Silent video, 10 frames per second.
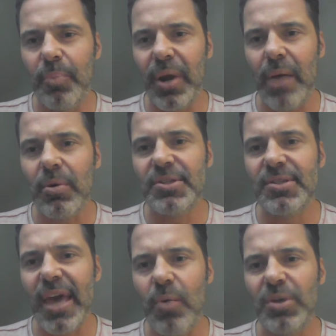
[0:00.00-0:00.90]
but I would
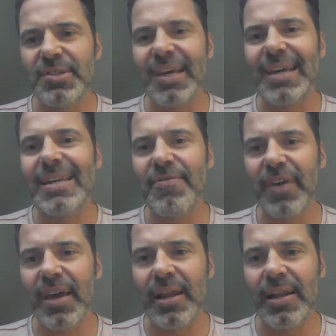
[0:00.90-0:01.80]
say we
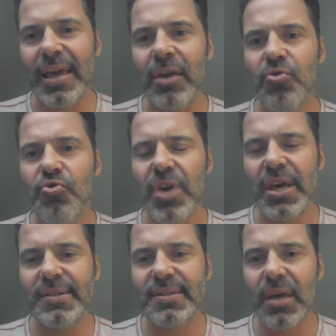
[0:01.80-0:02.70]
significantly
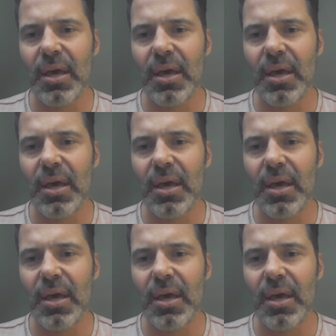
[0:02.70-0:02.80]
increase